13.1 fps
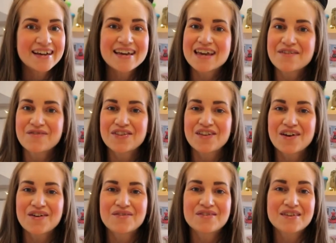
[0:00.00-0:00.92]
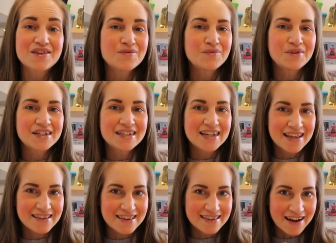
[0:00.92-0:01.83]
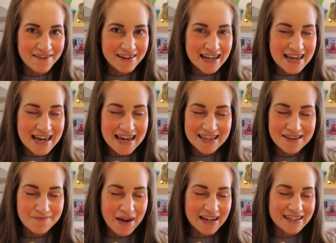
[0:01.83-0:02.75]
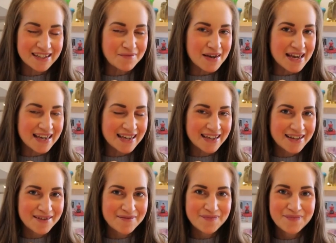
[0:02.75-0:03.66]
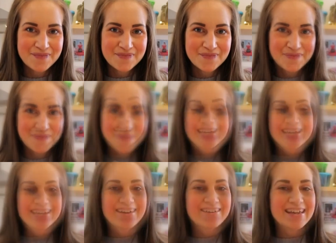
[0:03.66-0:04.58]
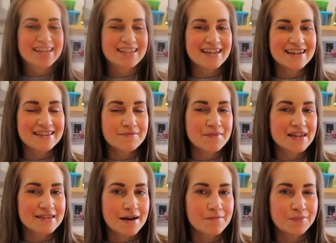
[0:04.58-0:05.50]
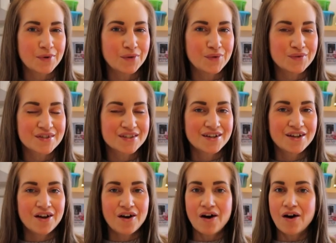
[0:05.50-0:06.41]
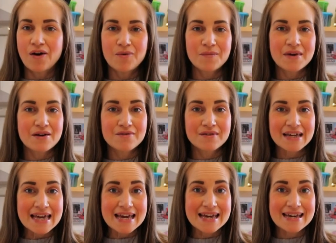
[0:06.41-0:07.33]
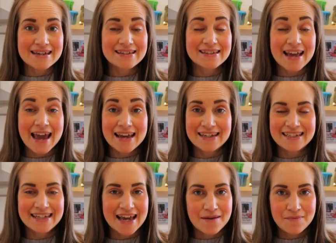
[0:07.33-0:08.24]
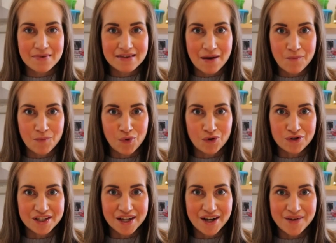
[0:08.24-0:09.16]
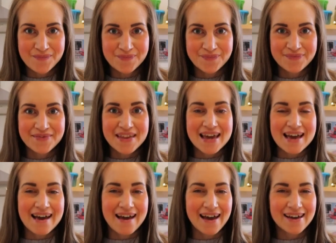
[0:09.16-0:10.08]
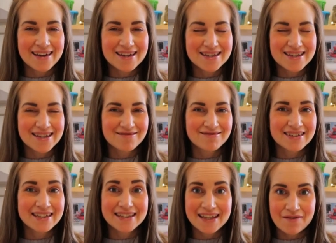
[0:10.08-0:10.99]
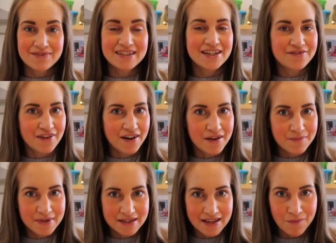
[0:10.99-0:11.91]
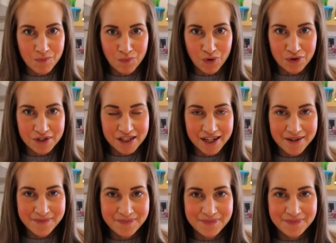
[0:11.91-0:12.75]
even those you wouldn't necessarily expect to be. Now let's take some examples. Whole milk is 88% water, eggs 75% water,